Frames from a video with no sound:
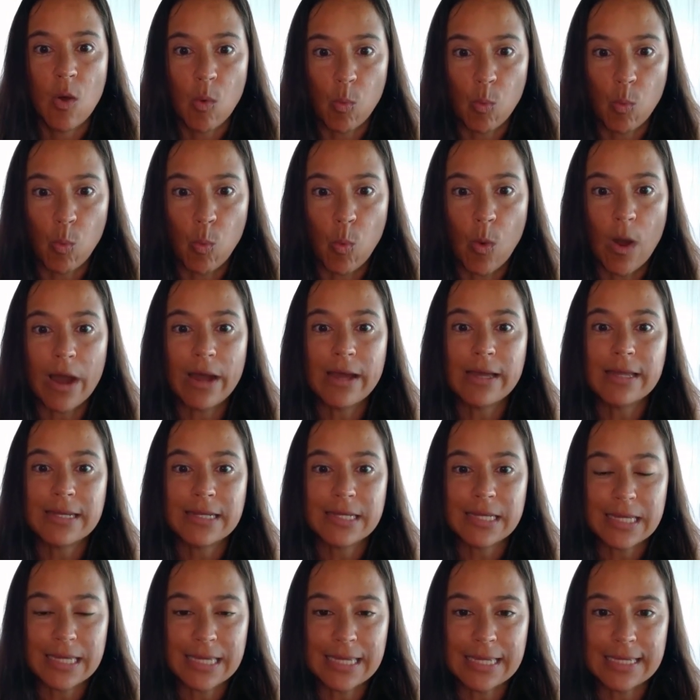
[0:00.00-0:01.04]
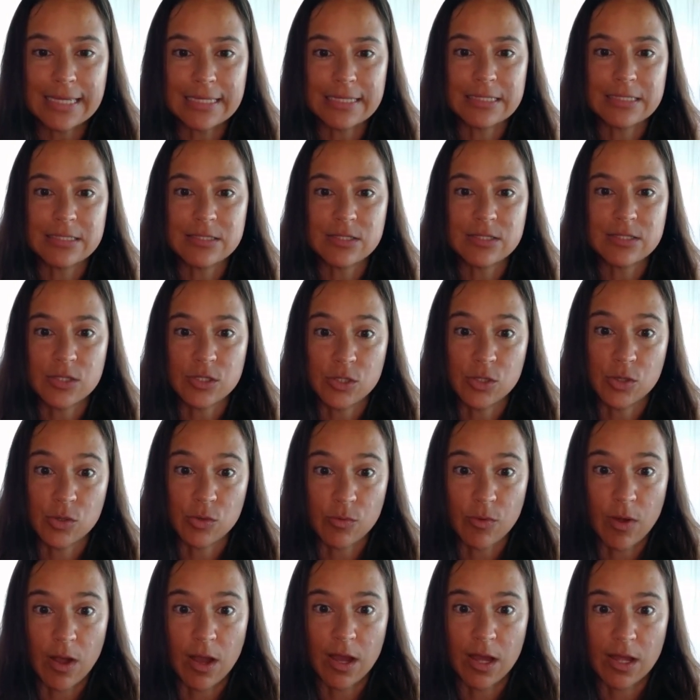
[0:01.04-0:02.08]
what is
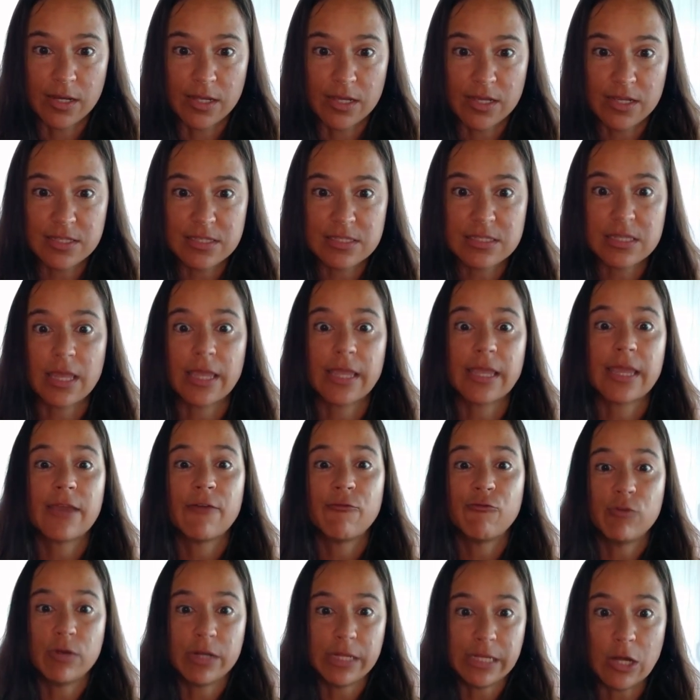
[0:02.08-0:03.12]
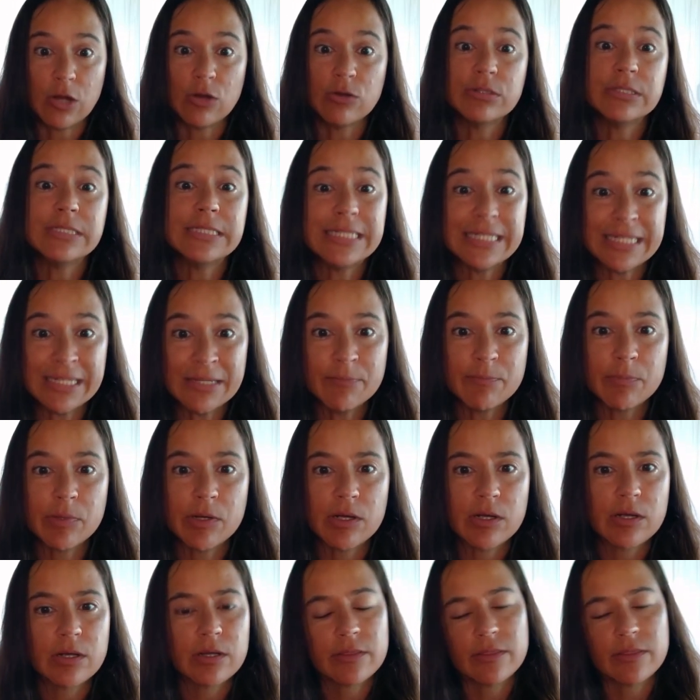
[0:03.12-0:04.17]
Uranus? Like, if we go
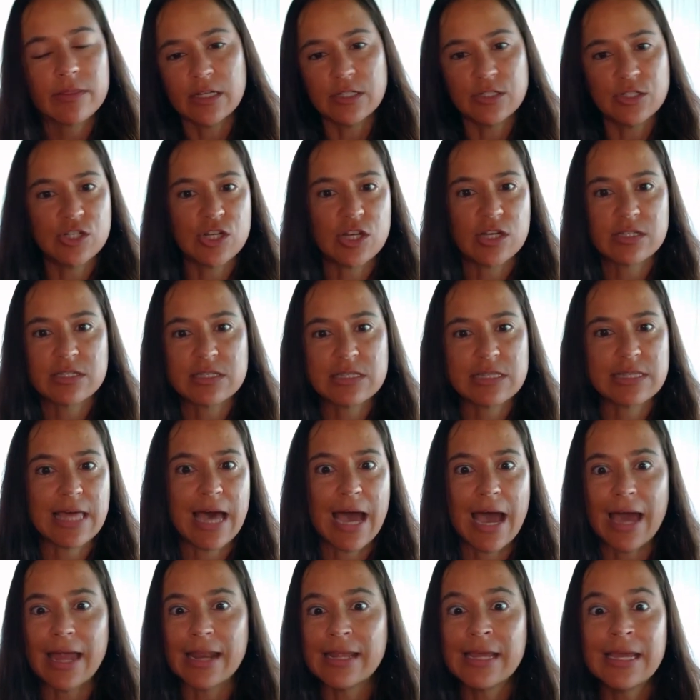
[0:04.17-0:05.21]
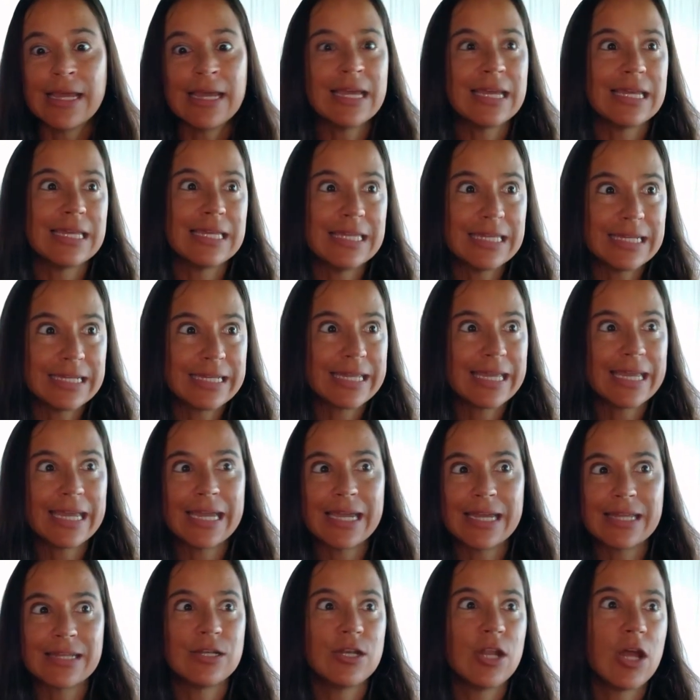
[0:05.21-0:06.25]
deeper than just that, you
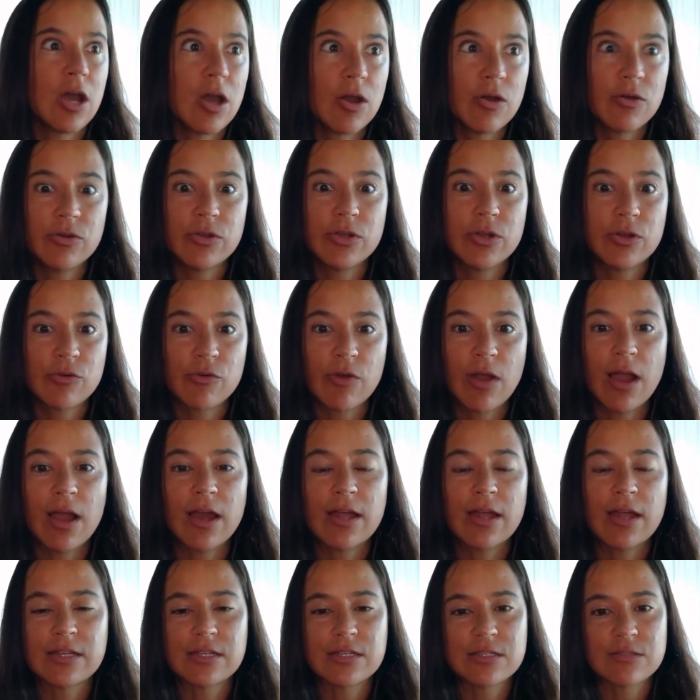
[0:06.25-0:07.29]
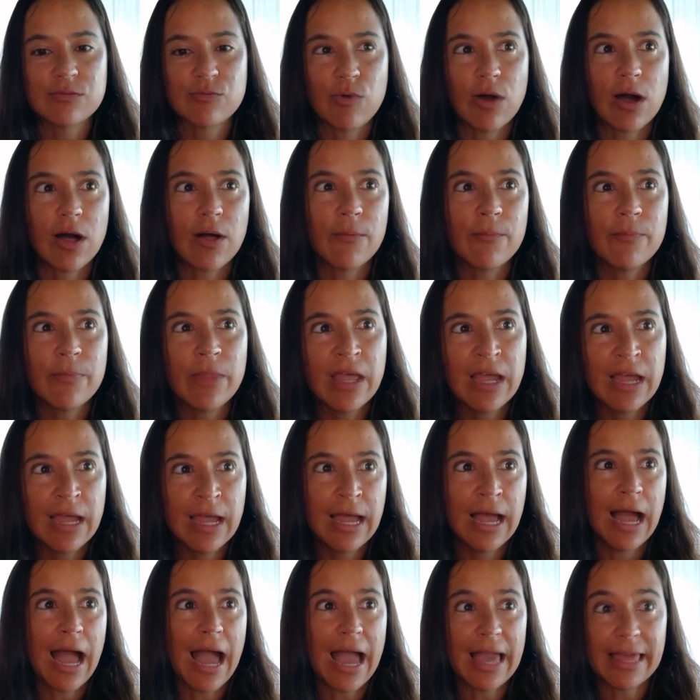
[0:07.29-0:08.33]
can't know Uranus. Well,
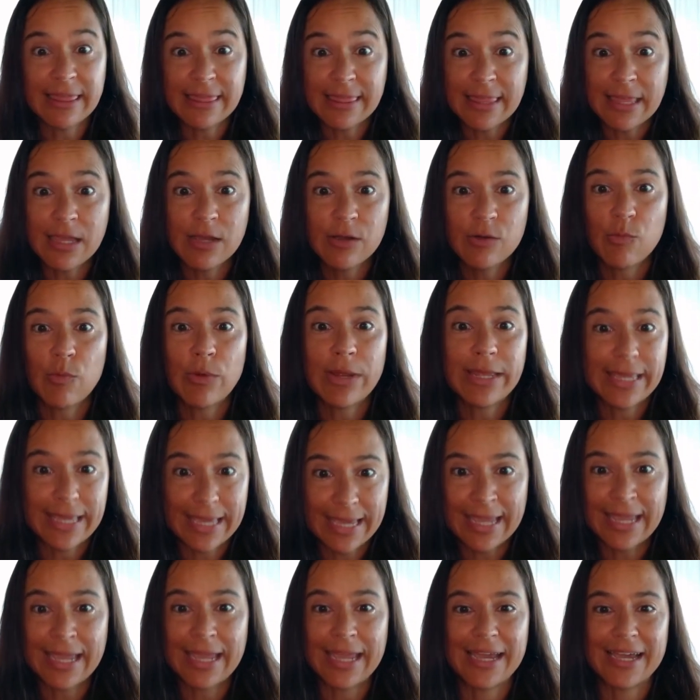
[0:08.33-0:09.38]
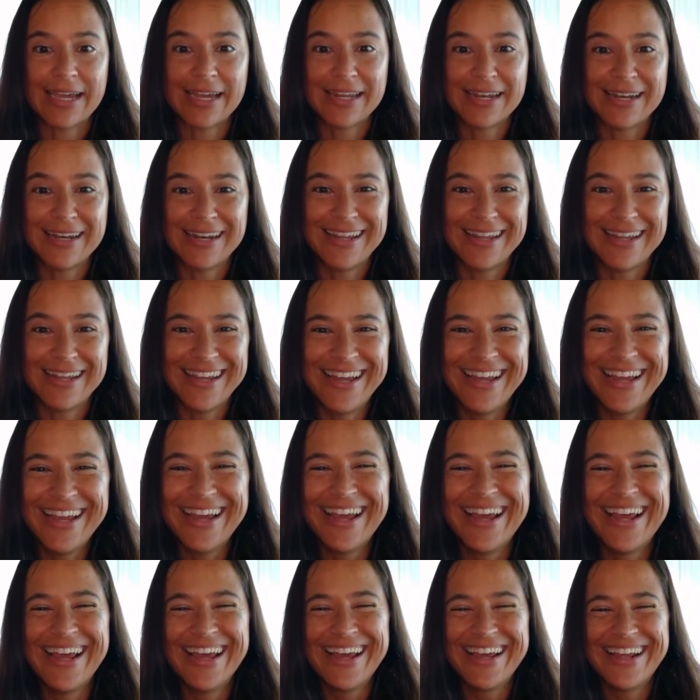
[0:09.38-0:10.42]
I think we can,
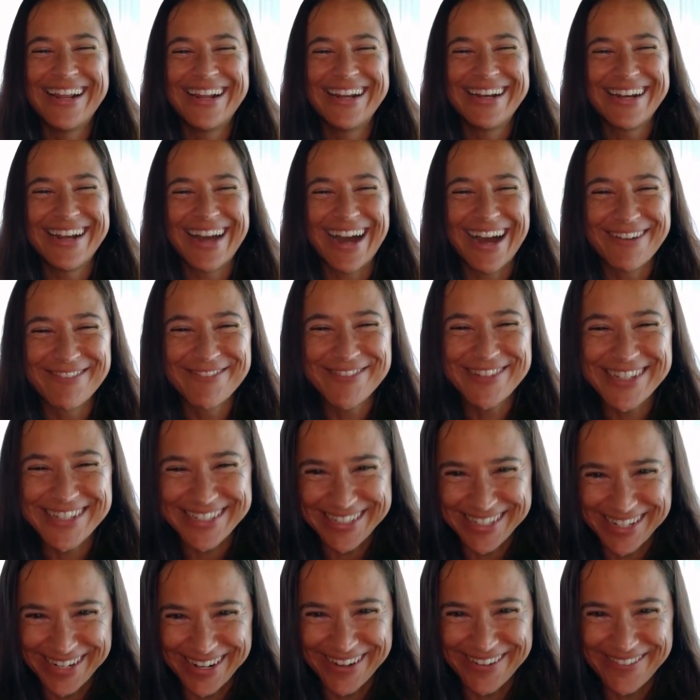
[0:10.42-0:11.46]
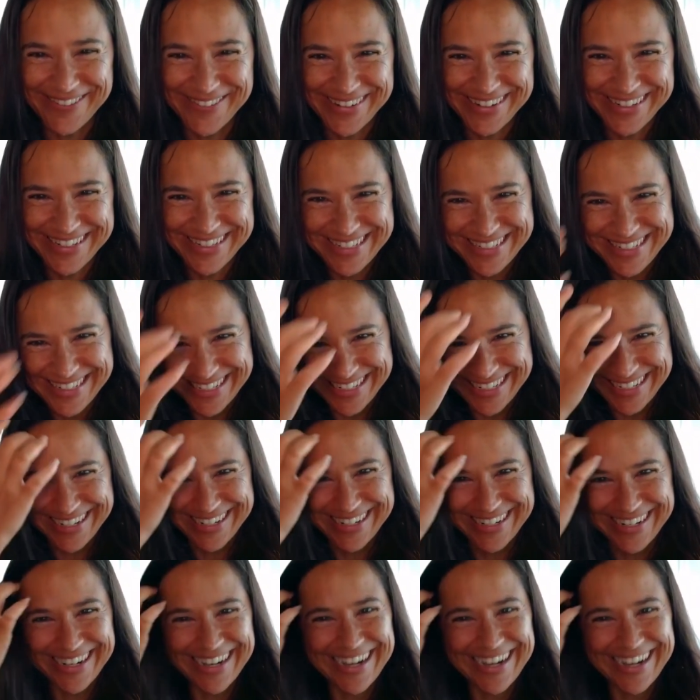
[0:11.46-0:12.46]
and I'm determined to.